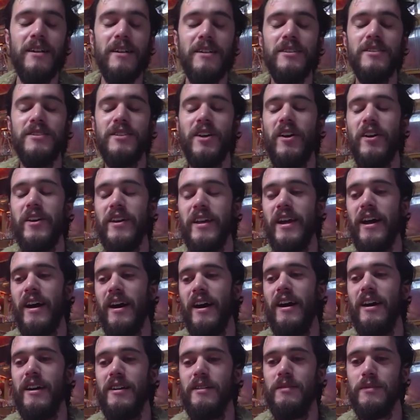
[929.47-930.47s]
So yeah,
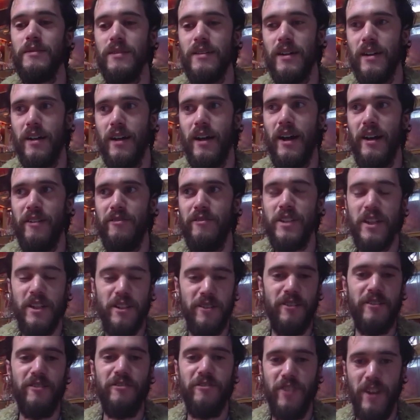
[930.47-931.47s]
I I've
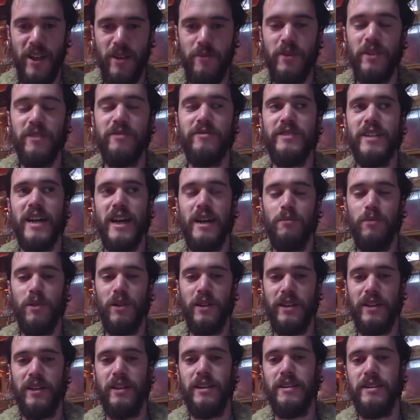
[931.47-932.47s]
done a fair bit of
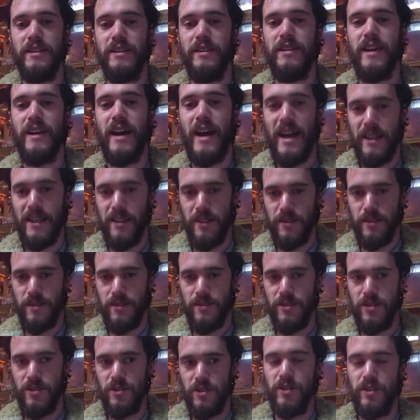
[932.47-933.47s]
dabbling in that
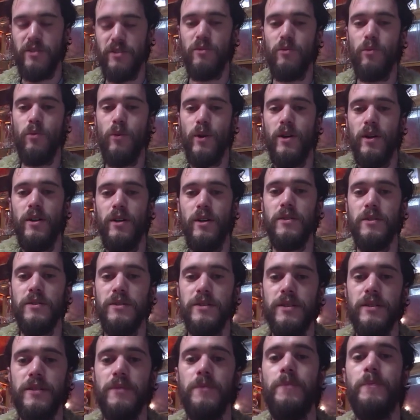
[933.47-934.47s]
sort of world.